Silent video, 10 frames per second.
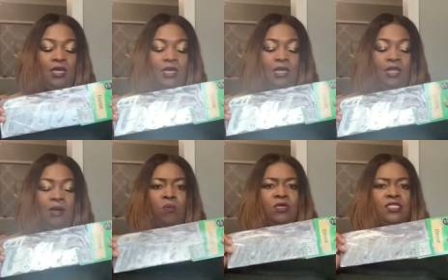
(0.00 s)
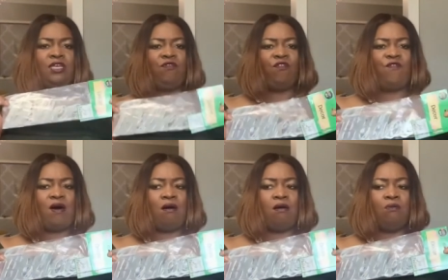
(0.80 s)
and i want to say for
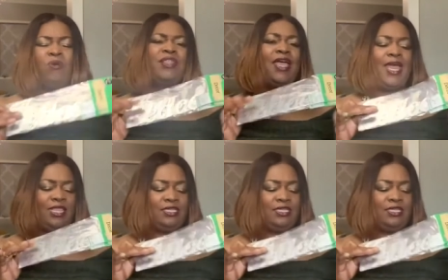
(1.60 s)
fall well they had these